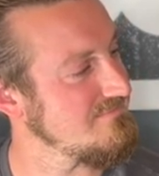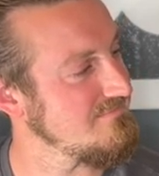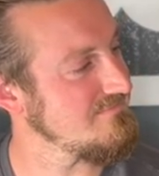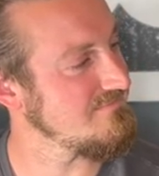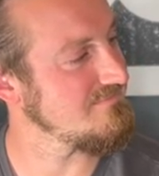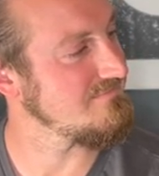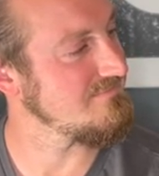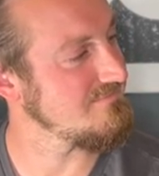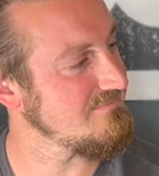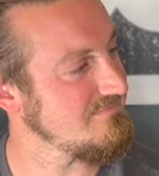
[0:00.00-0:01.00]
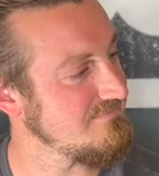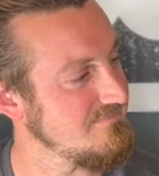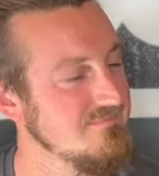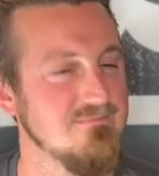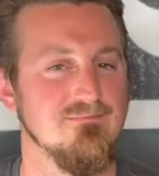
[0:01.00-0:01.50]

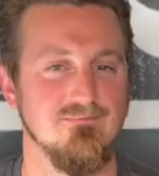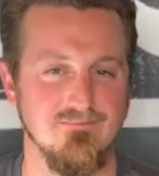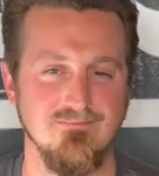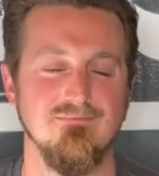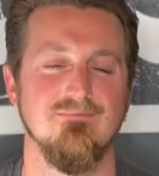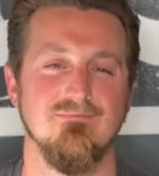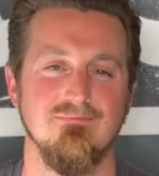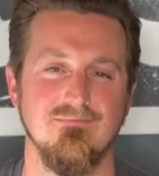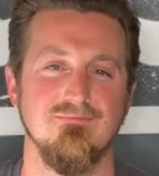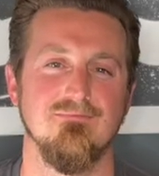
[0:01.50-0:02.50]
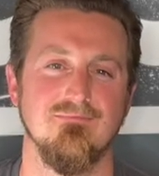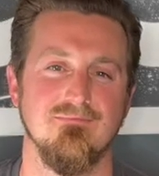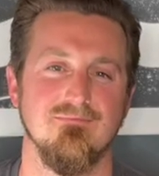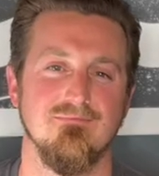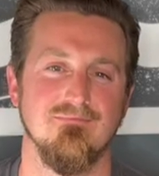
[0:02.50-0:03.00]

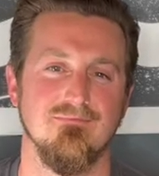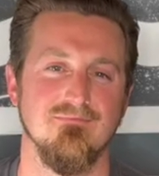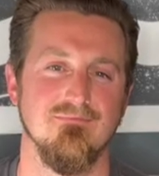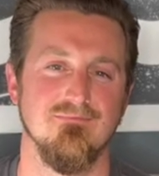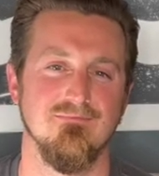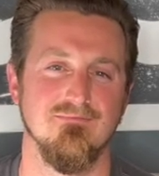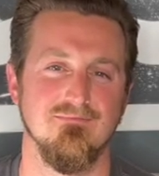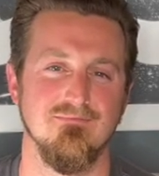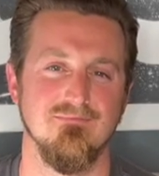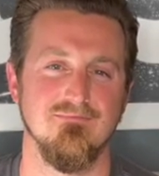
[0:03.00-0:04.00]
No words are spoken by the person on screen.